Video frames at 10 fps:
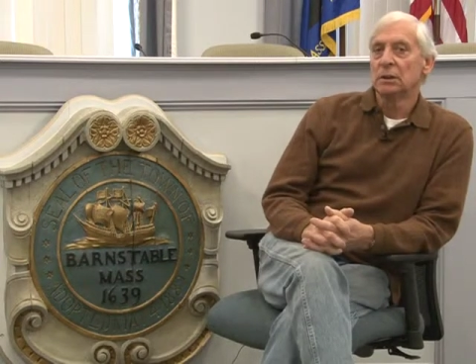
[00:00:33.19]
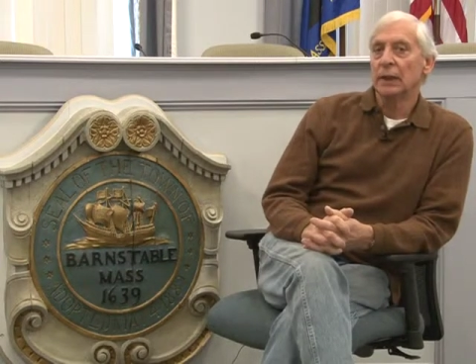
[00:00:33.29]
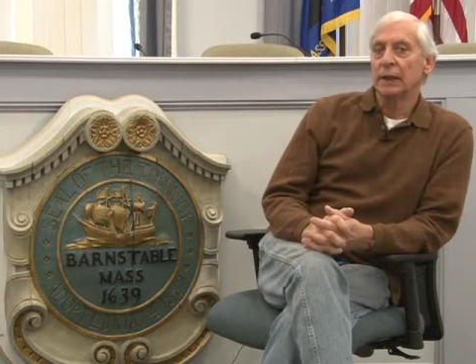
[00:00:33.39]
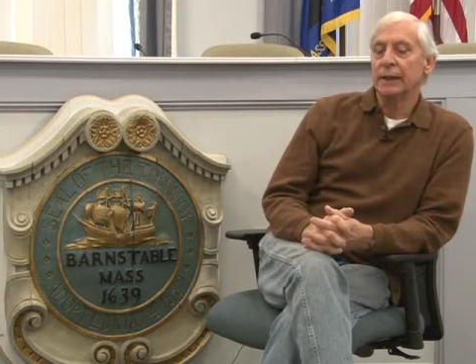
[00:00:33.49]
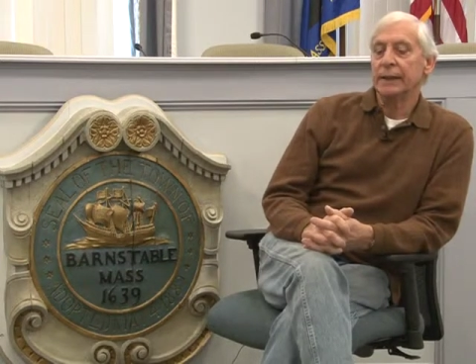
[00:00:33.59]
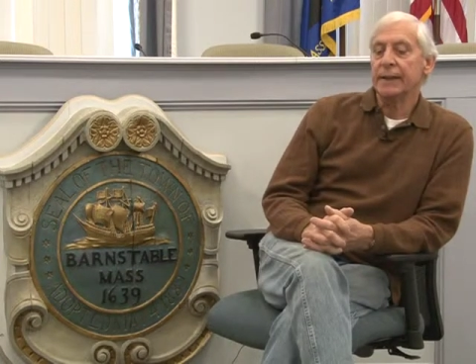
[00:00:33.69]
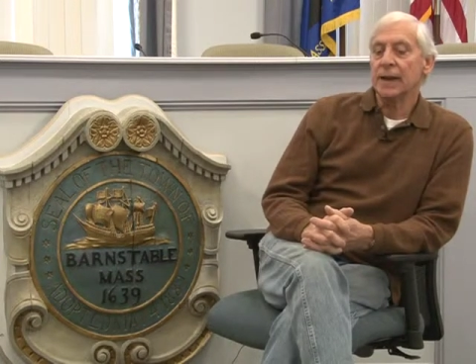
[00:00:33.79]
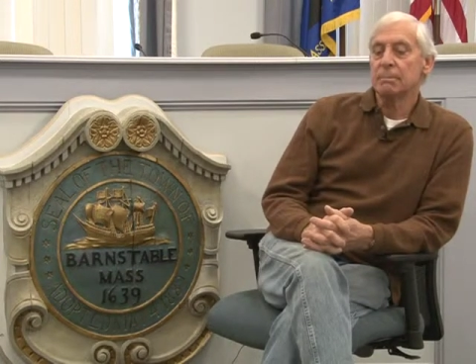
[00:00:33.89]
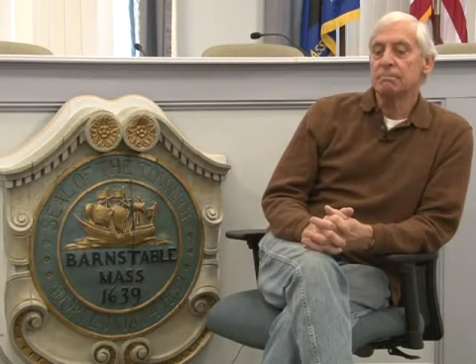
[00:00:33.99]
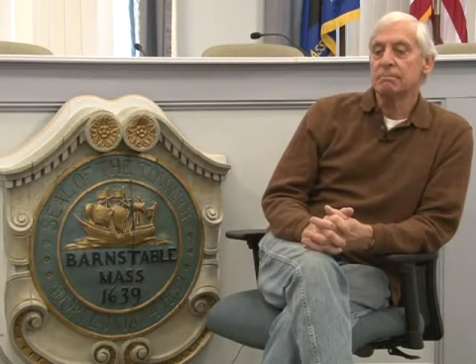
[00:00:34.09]
And
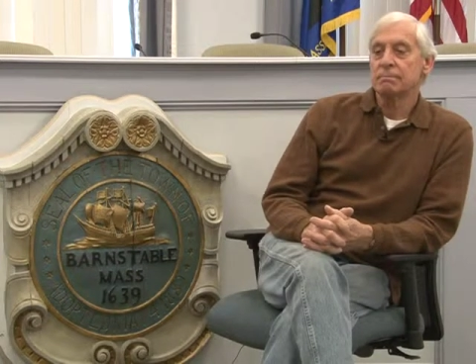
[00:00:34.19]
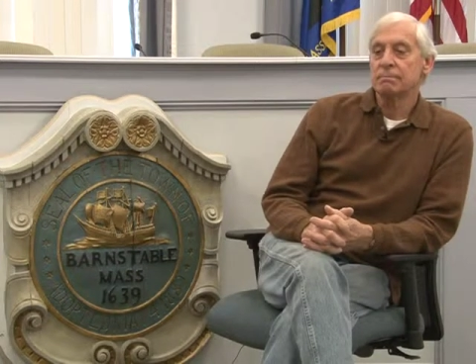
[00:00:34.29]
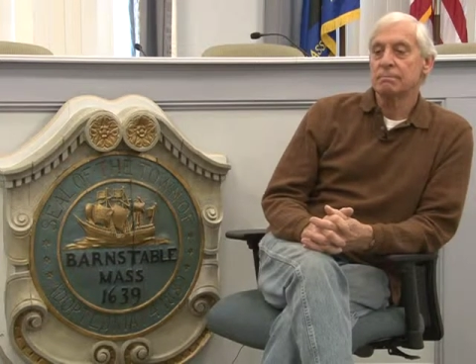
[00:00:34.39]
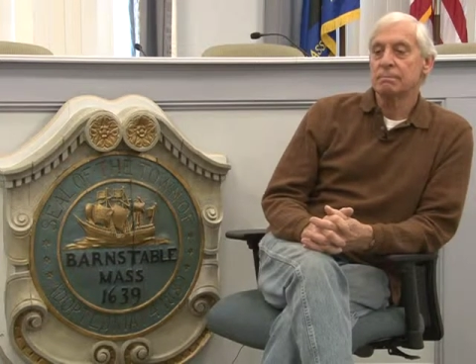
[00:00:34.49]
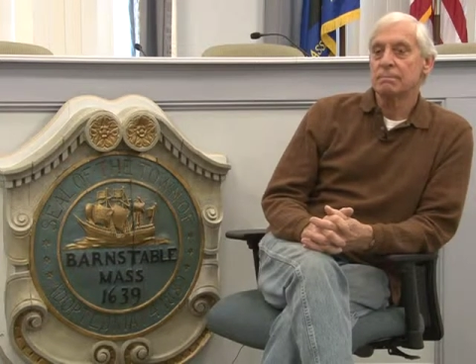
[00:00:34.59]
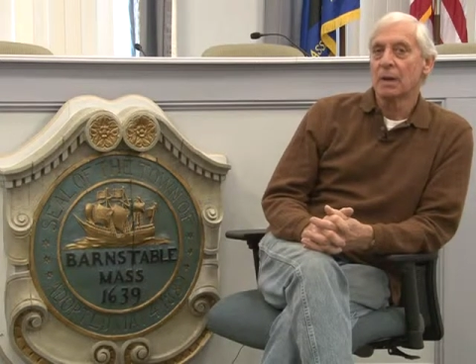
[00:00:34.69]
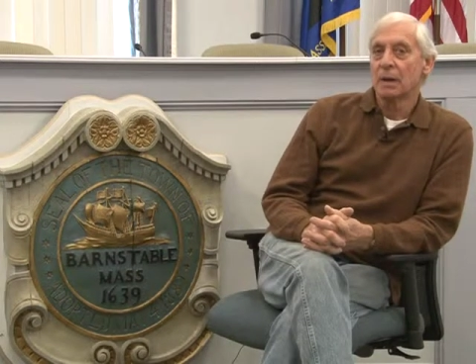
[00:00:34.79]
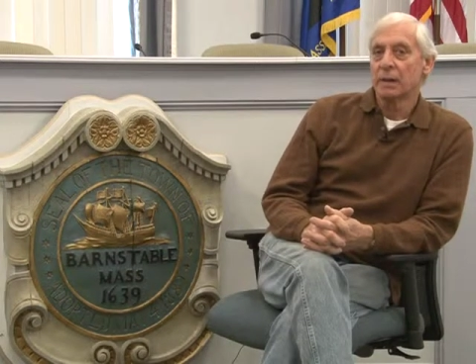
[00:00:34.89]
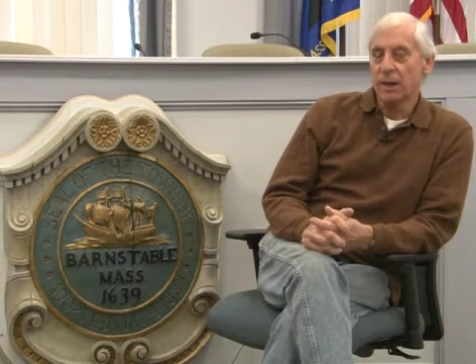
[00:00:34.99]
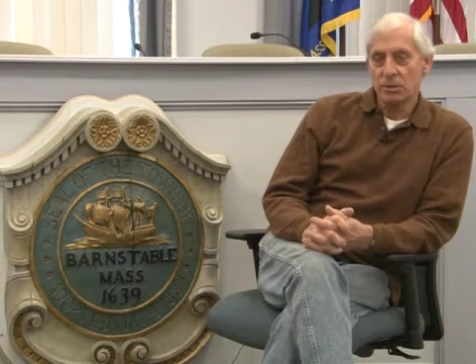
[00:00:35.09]

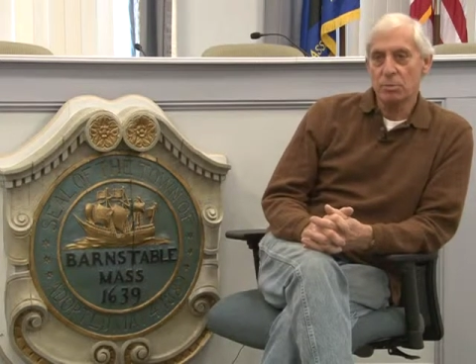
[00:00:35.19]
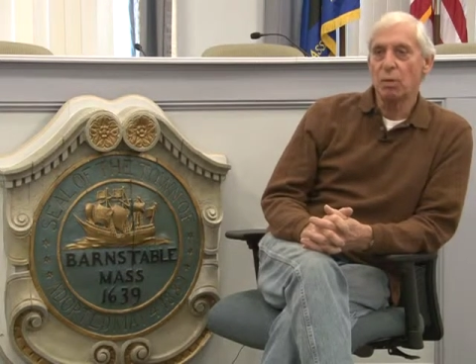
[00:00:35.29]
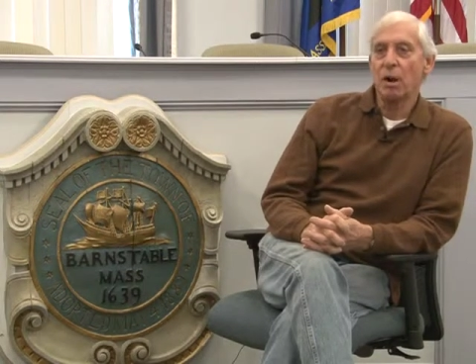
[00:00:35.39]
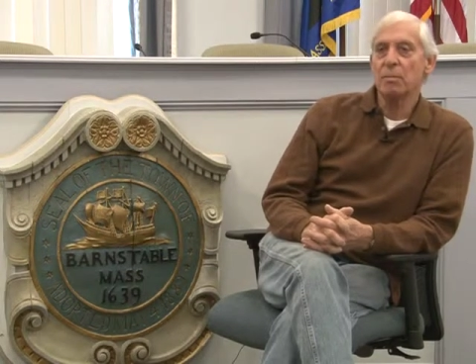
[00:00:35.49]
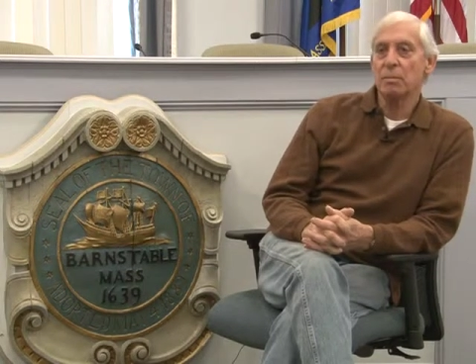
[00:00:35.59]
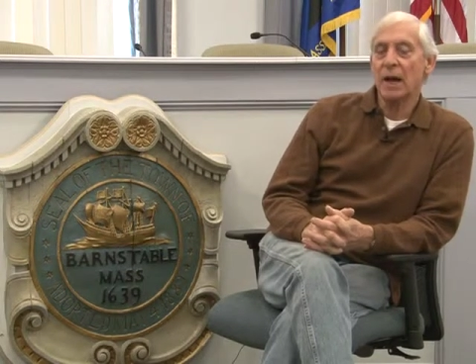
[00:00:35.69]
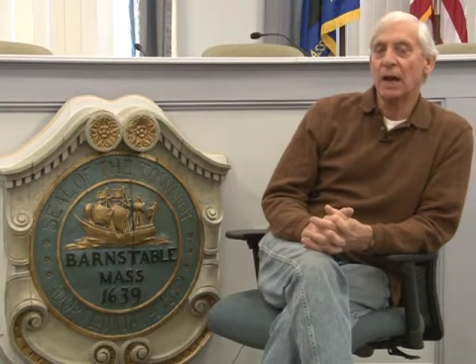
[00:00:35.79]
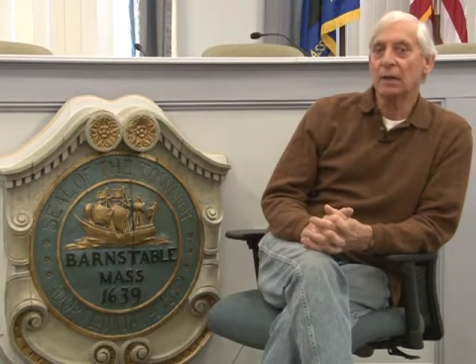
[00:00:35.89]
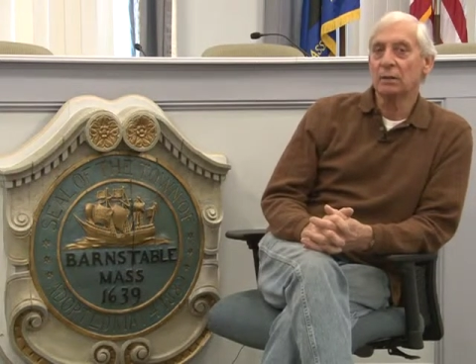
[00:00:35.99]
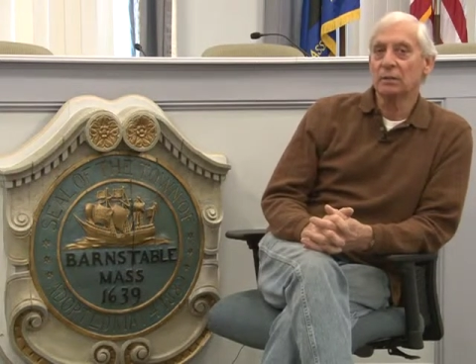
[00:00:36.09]
then she brought me
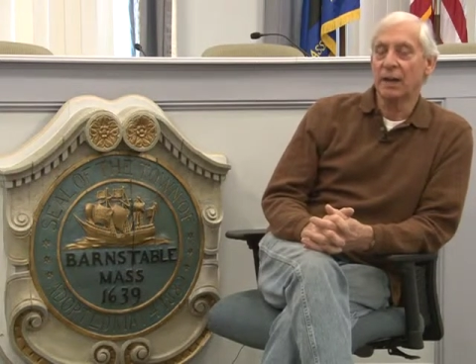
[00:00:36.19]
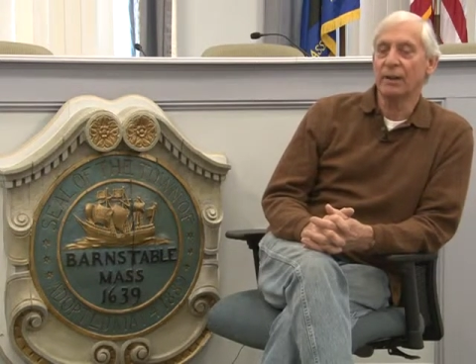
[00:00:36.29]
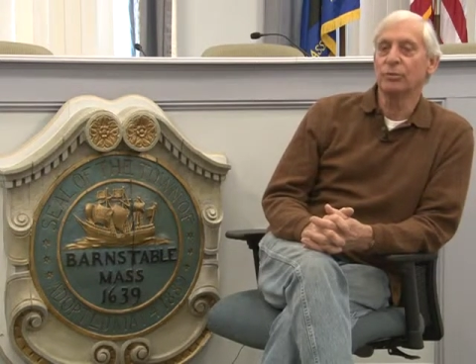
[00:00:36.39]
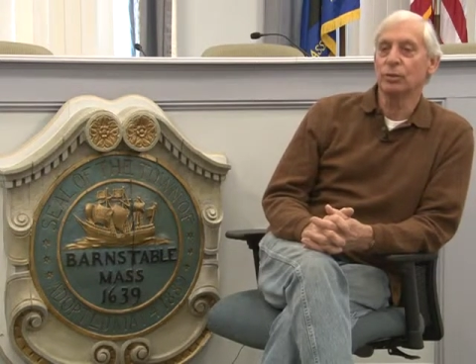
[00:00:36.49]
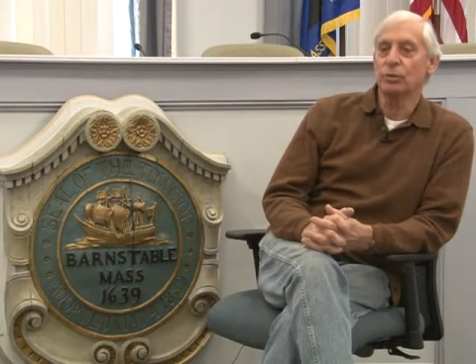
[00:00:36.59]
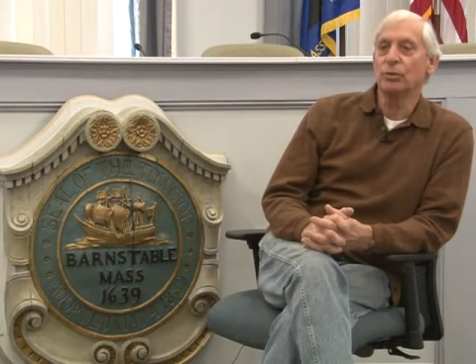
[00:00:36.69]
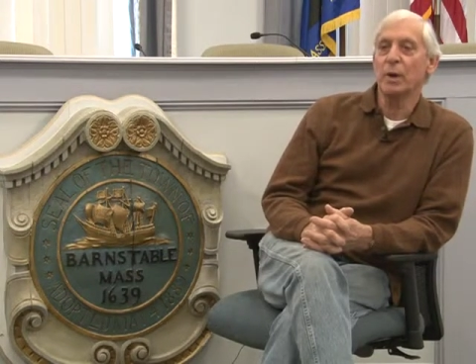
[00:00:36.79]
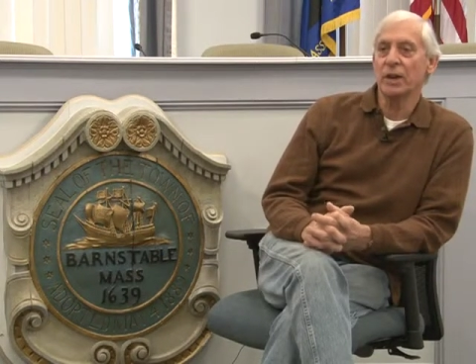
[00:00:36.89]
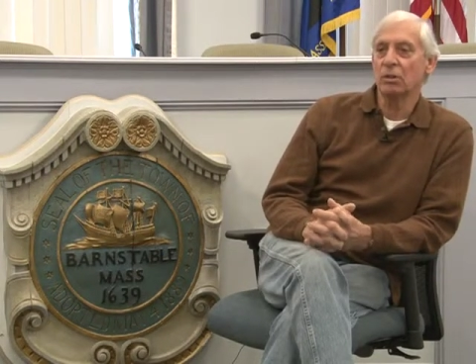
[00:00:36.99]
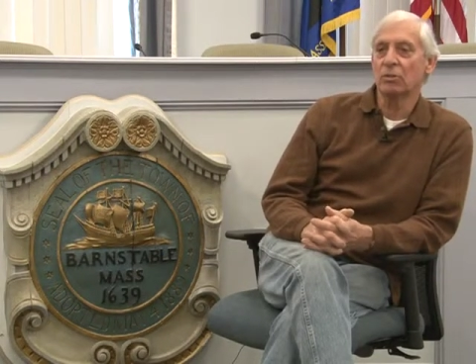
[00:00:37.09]
back after 2
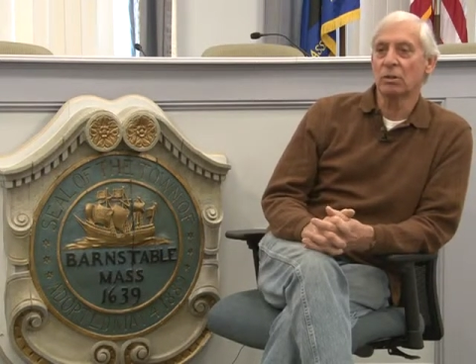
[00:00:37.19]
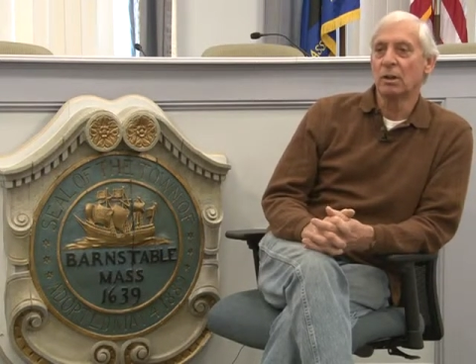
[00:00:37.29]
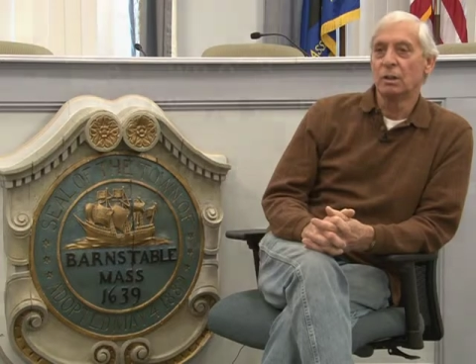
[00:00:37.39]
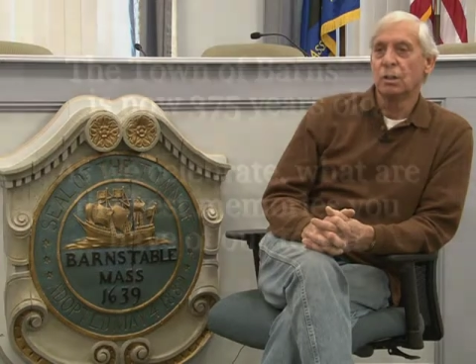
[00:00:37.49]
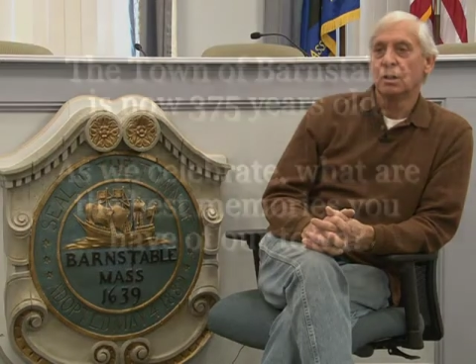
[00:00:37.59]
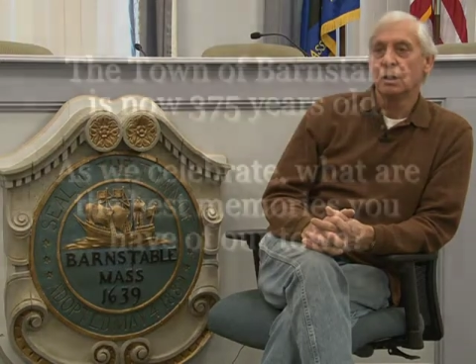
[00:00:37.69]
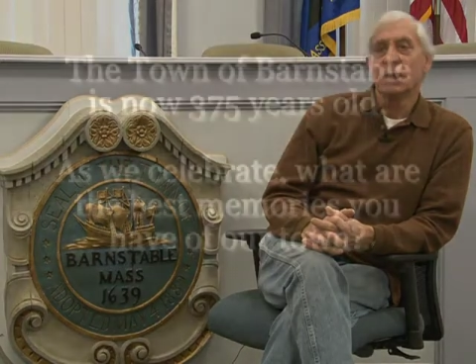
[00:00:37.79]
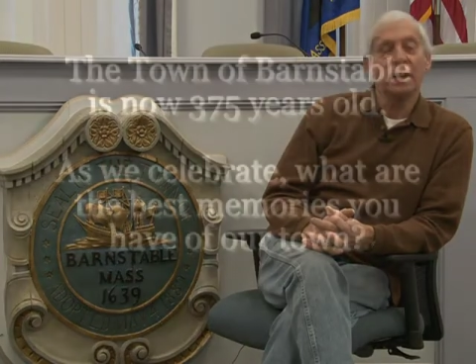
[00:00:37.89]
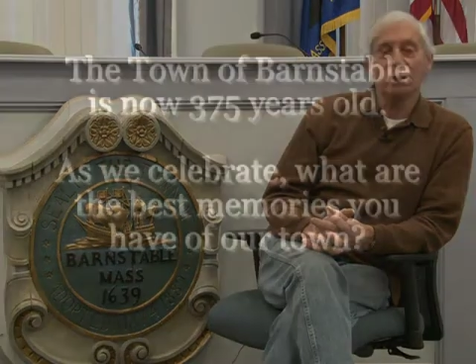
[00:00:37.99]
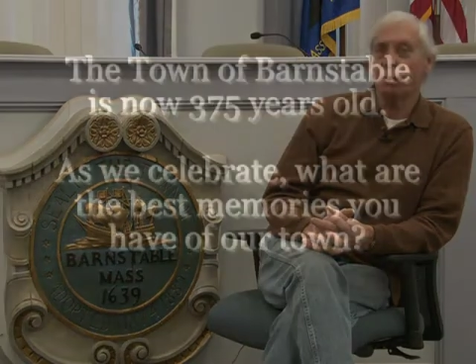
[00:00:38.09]
weeks,
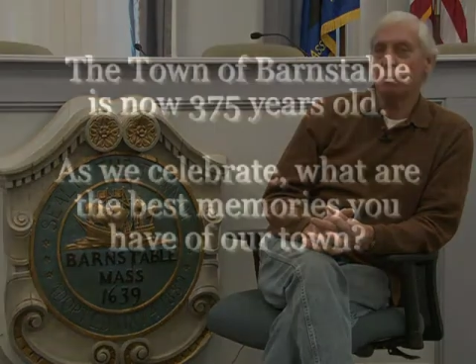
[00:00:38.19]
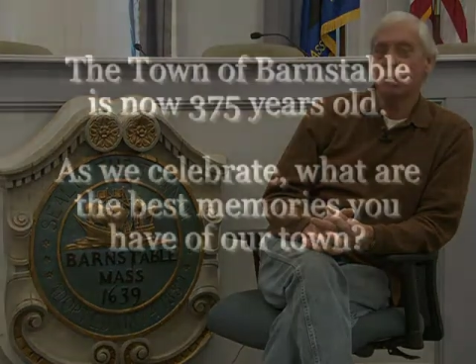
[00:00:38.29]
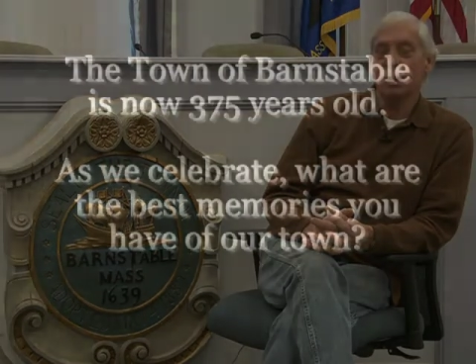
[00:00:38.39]
and here I've